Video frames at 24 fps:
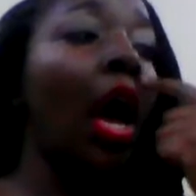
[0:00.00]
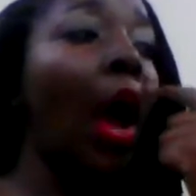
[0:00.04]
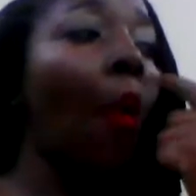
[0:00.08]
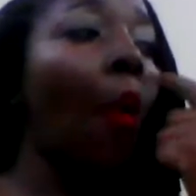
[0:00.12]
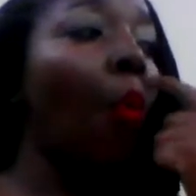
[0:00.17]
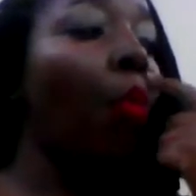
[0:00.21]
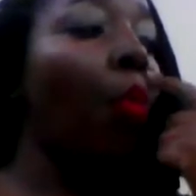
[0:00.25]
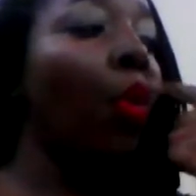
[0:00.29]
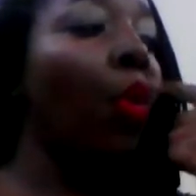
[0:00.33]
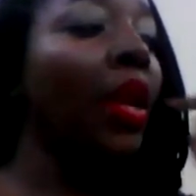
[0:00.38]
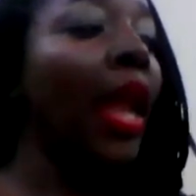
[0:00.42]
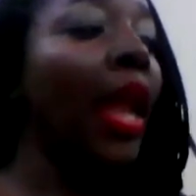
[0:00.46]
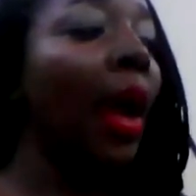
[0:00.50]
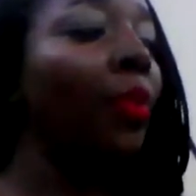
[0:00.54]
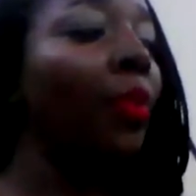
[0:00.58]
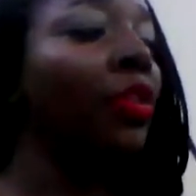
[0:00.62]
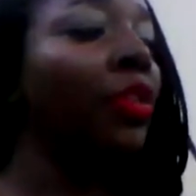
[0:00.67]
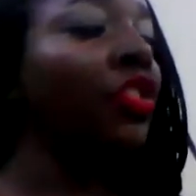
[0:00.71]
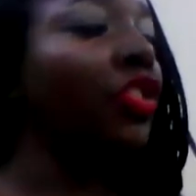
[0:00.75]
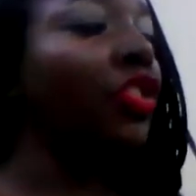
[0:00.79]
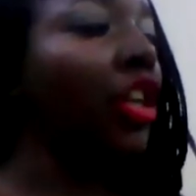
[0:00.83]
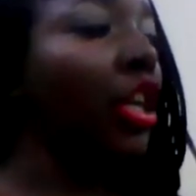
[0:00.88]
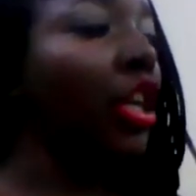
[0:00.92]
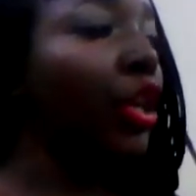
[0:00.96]
When I
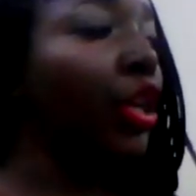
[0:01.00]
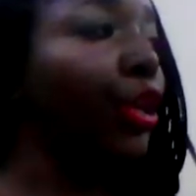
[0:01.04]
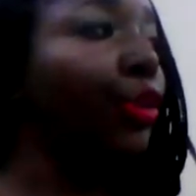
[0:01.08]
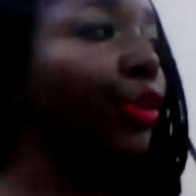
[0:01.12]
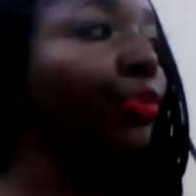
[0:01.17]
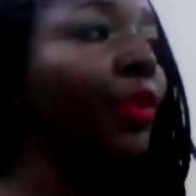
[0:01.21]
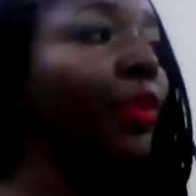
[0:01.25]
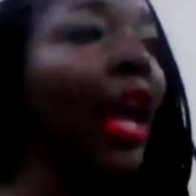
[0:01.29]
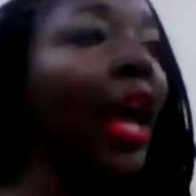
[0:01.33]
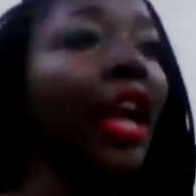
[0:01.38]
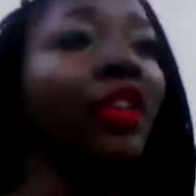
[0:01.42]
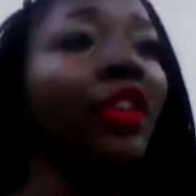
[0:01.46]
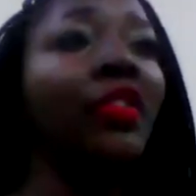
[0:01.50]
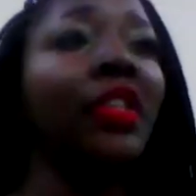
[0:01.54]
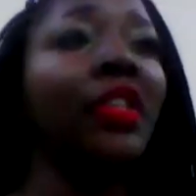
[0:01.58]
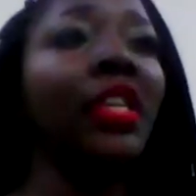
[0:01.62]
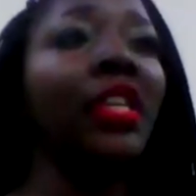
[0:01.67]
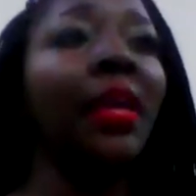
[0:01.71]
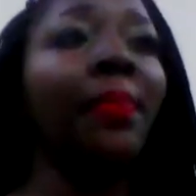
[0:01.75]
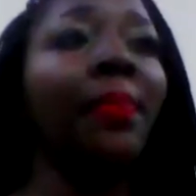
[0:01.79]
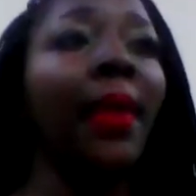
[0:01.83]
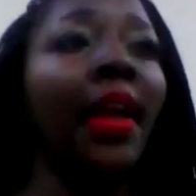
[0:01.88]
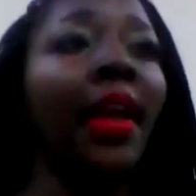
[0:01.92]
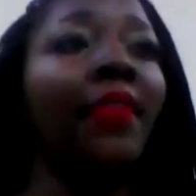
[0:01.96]
was younger, I used to
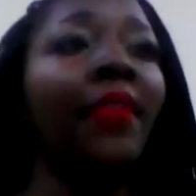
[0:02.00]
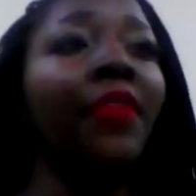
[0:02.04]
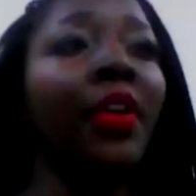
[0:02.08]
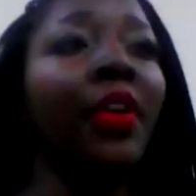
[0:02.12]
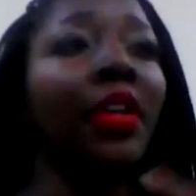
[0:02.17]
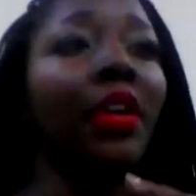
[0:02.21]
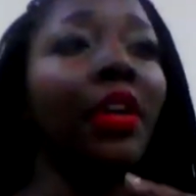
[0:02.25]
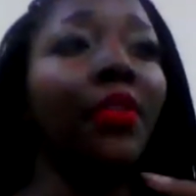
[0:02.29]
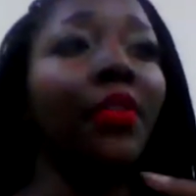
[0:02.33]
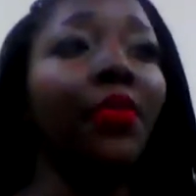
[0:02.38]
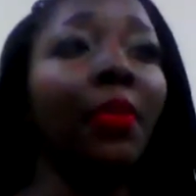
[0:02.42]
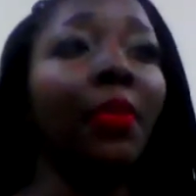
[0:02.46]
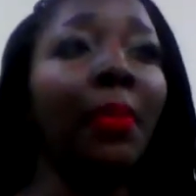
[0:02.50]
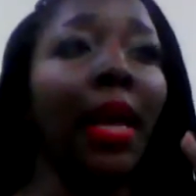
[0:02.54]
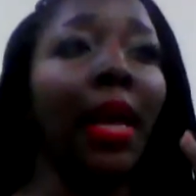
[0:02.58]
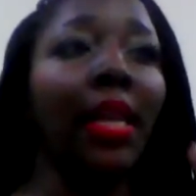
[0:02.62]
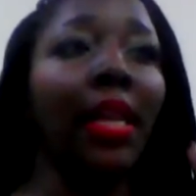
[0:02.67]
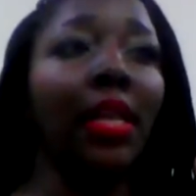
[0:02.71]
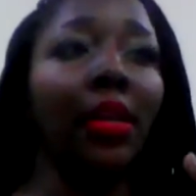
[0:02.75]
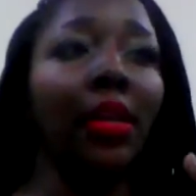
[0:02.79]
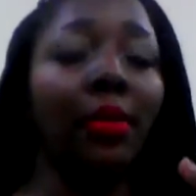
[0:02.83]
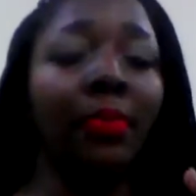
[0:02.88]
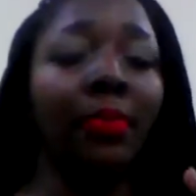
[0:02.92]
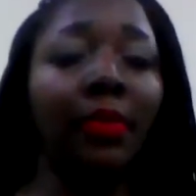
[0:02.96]
get made fun of for my
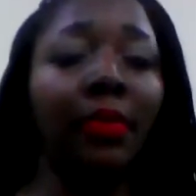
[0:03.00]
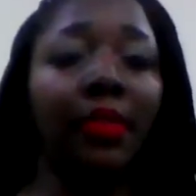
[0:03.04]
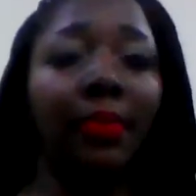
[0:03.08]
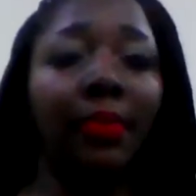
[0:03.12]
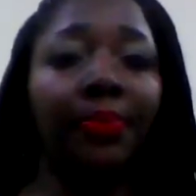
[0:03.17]
lips.